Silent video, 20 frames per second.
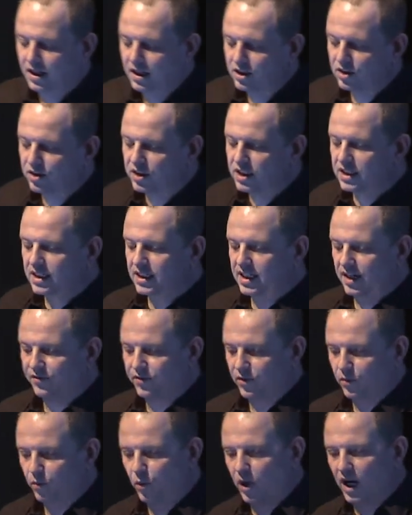So there's a
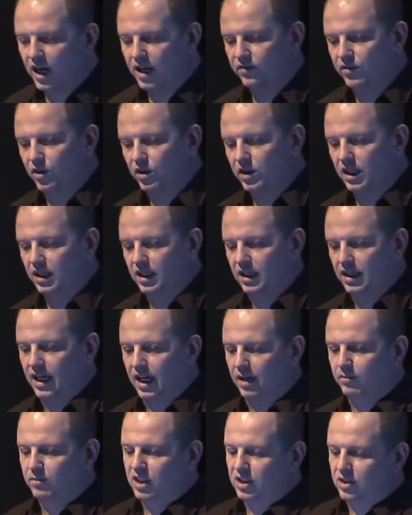different way of looking at
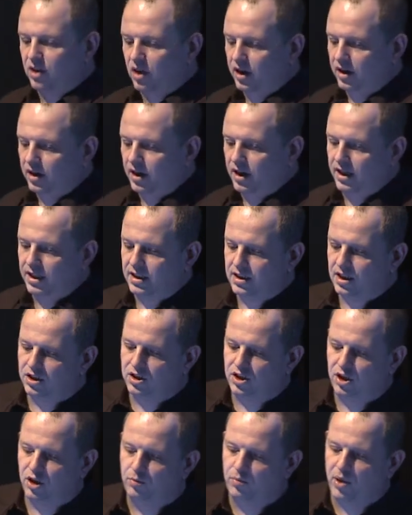game design, and it's a
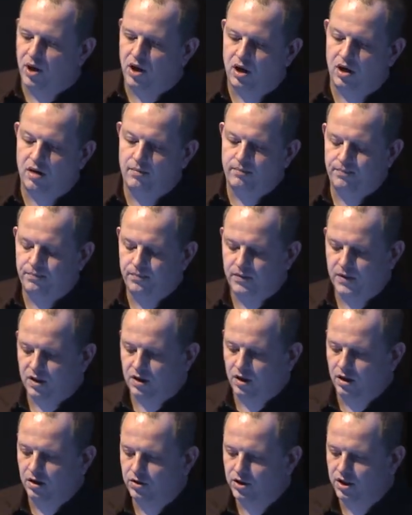two-part
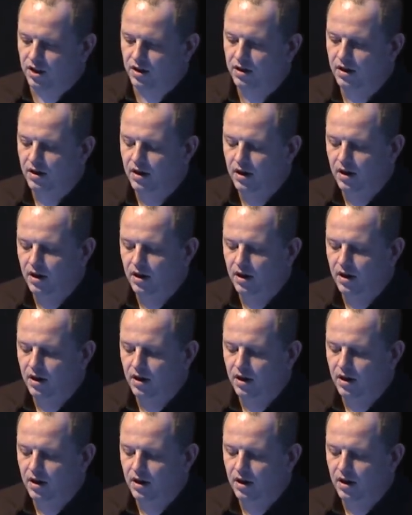solution.